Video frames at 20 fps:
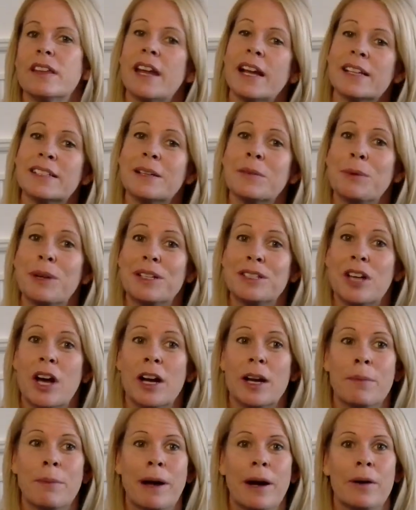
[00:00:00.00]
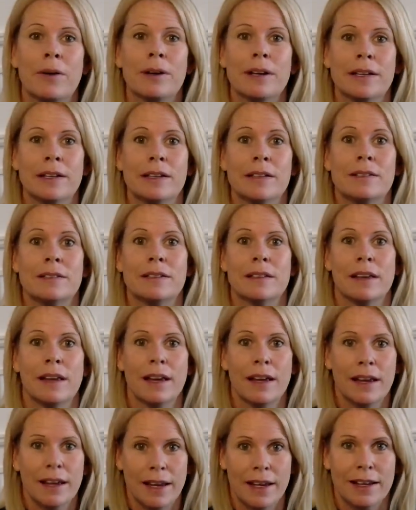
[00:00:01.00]
The next thing we're going to talk about is
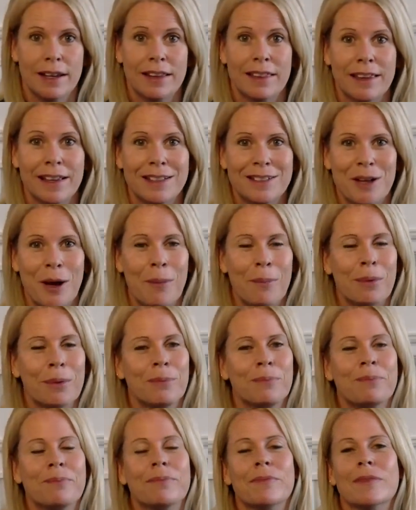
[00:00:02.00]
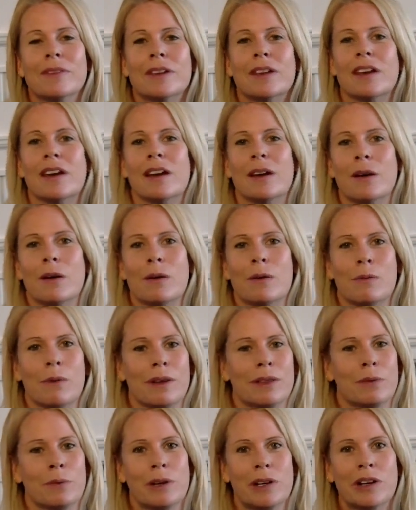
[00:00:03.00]
heating things up.
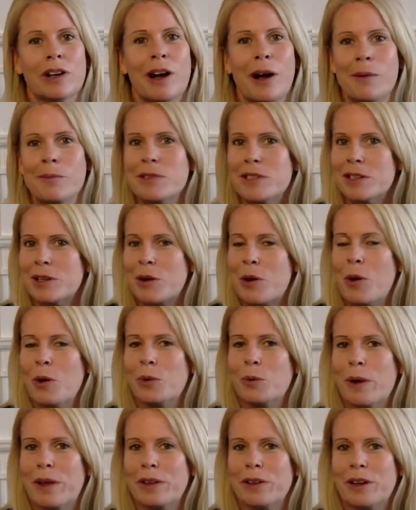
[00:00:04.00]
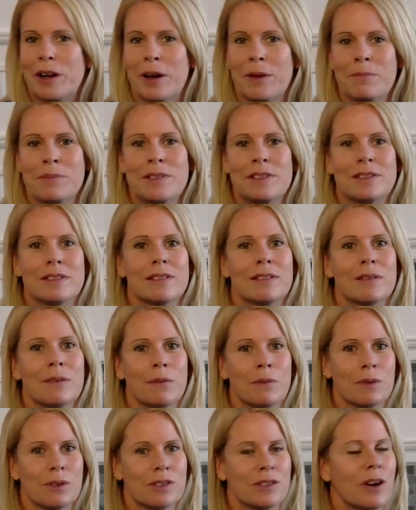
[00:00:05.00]
When the winter comes and the cold weather comes,
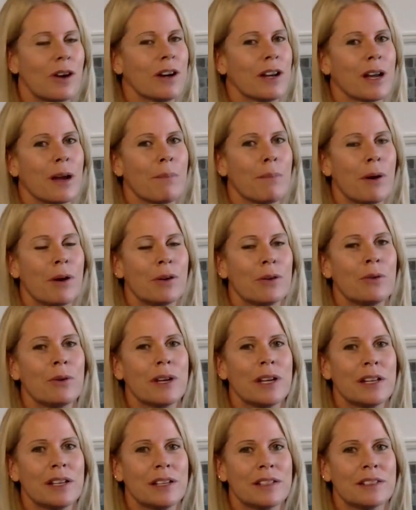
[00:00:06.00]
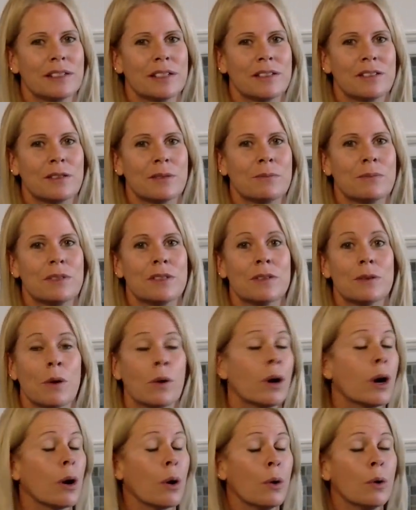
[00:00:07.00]
we're starting up our new heating systems or
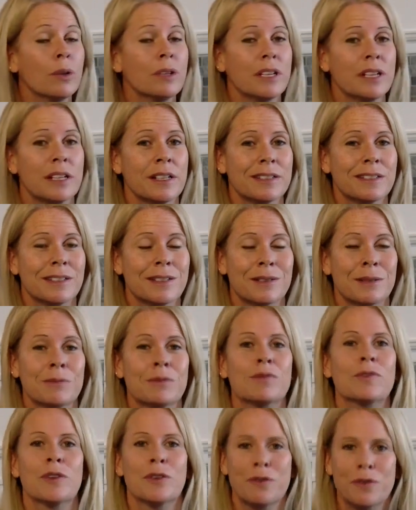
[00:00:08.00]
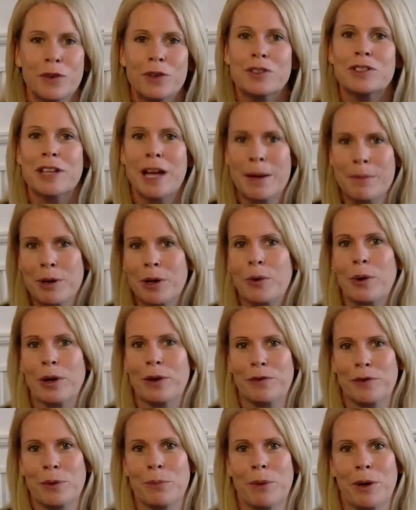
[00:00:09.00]
our old heating systems for the first time in quite
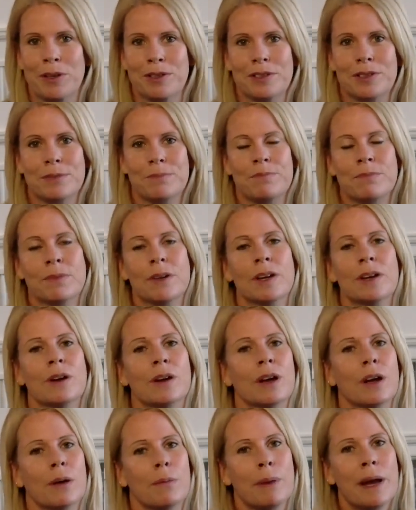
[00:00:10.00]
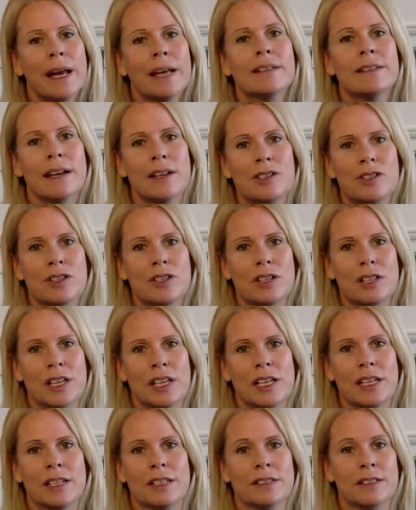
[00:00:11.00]
a few months. Pay attention to the
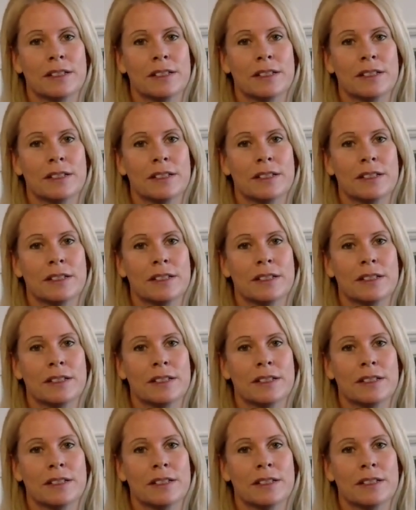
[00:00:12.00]
heating